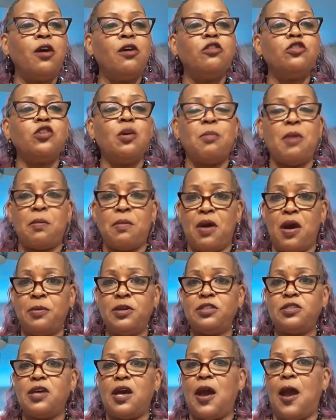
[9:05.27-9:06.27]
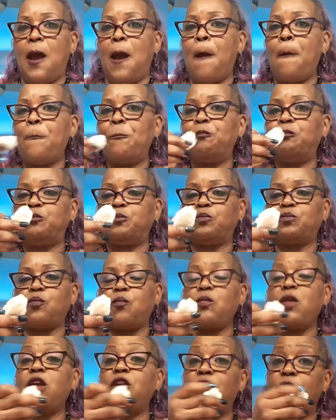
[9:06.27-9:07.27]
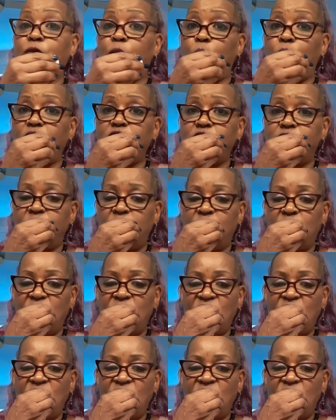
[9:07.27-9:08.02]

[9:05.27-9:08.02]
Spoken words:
So my mom and dad divorced.